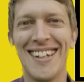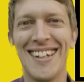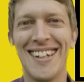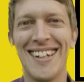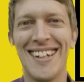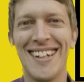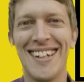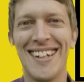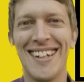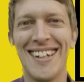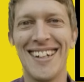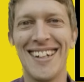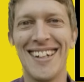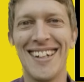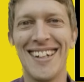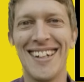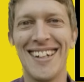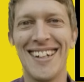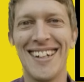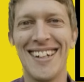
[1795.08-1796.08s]

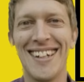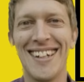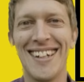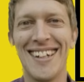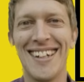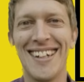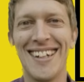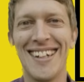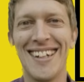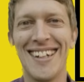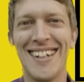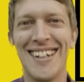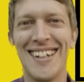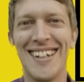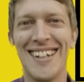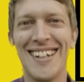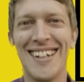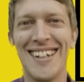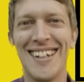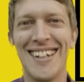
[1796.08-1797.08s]

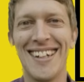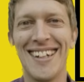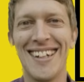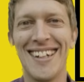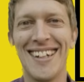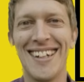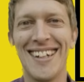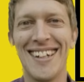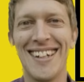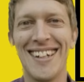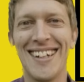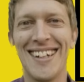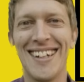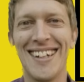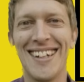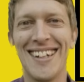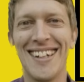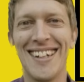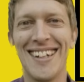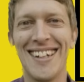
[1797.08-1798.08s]

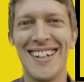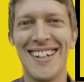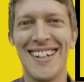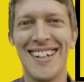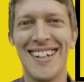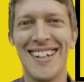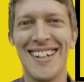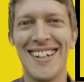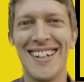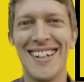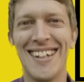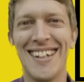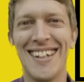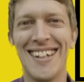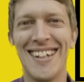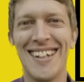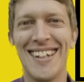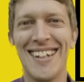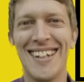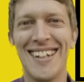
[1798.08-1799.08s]

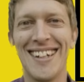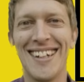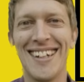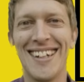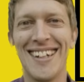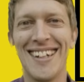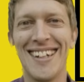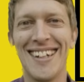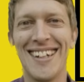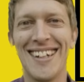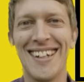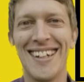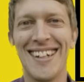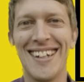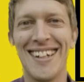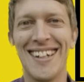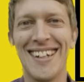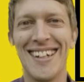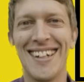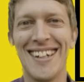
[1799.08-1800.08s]

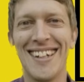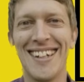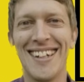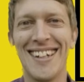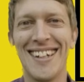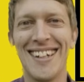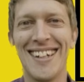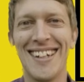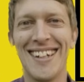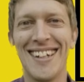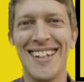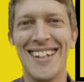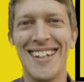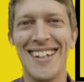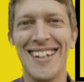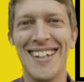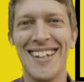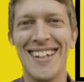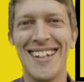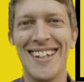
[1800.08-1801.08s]

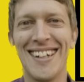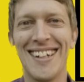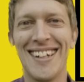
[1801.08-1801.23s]
This is a still picture; no speech is visible.